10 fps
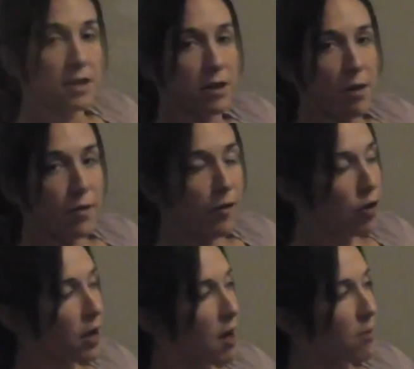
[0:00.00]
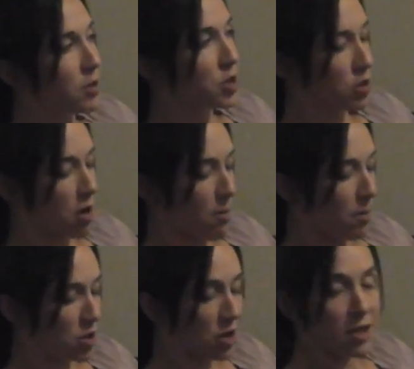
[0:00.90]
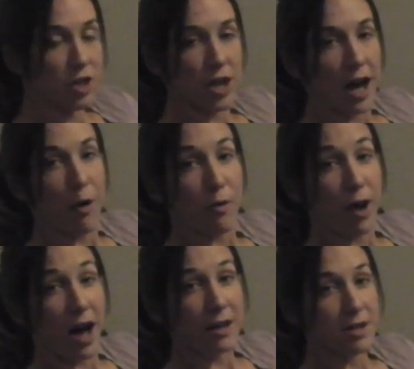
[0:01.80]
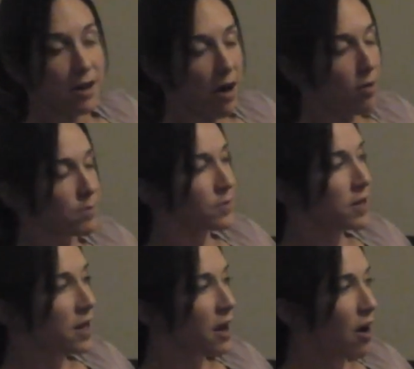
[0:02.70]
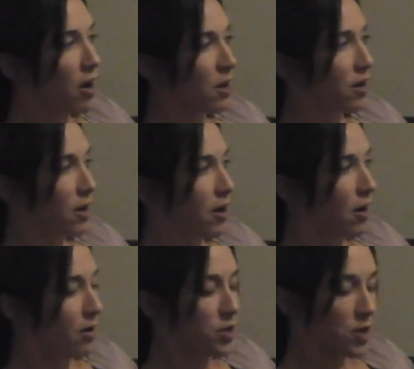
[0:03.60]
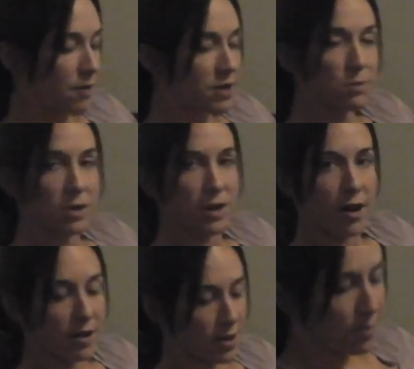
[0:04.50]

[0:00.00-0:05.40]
it's the night before the game, I just um, I just like to chill out and relax, um, and uh, just having some dessert,